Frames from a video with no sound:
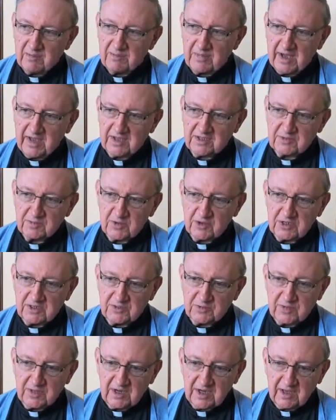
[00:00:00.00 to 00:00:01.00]
my
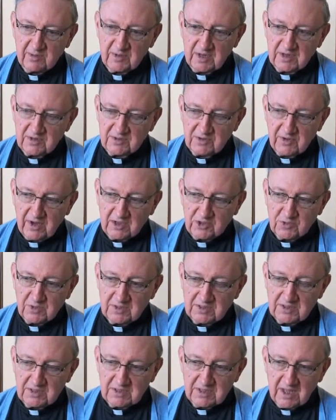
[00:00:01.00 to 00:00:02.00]
experience with the LIMEX
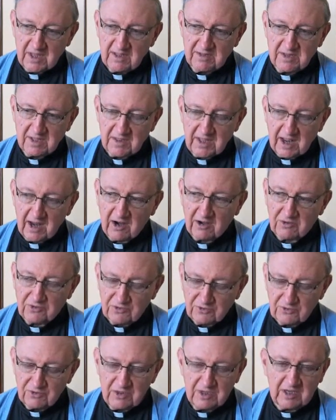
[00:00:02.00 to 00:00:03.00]
graduates is that they are
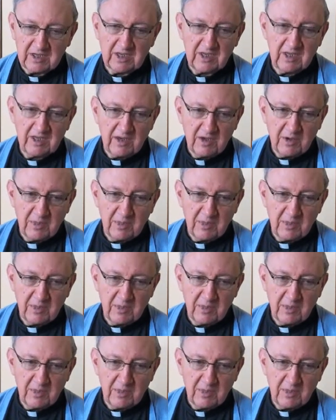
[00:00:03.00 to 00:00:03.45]
truly